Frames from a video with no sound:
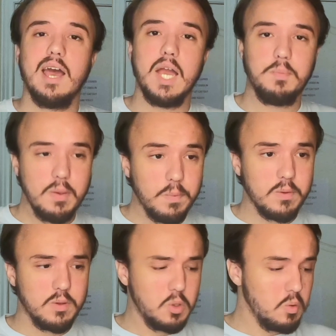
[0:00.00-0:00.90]
And
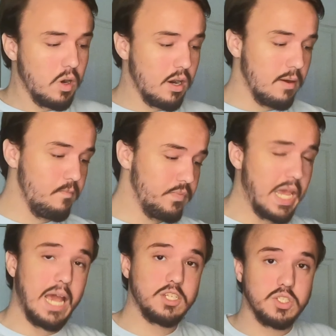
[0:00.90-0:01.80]
people who are
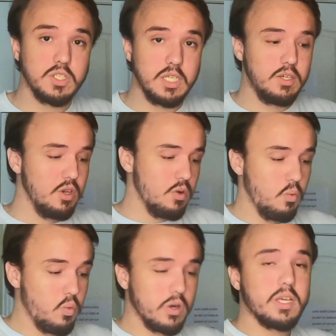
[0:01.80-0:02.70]
actually
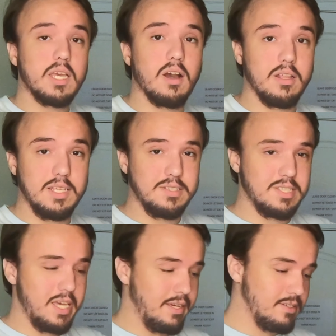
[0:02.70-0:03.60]
working on these
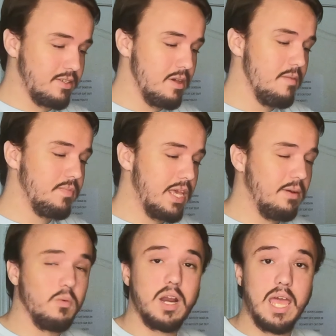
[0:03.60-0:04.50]
things
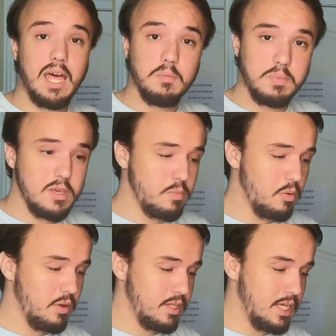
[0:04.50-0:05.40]
and want to help
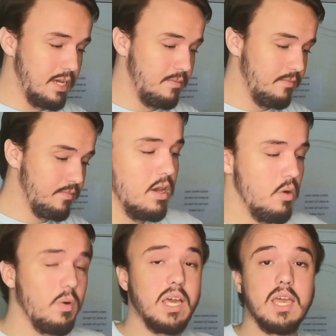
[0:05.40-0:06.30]
people with it.
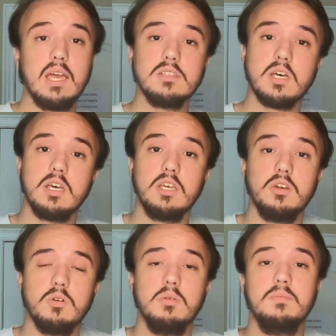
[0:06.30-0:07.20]
What I can tell
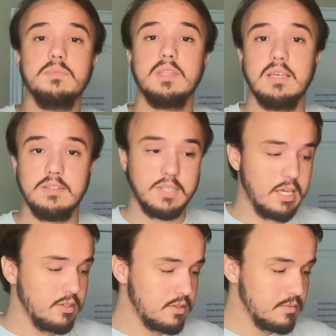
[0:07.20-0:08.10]
you is
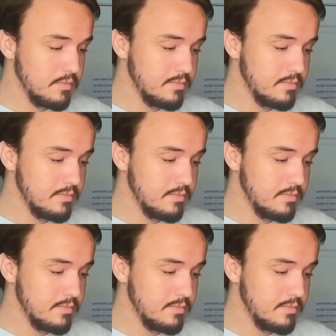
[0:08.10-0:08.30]
this: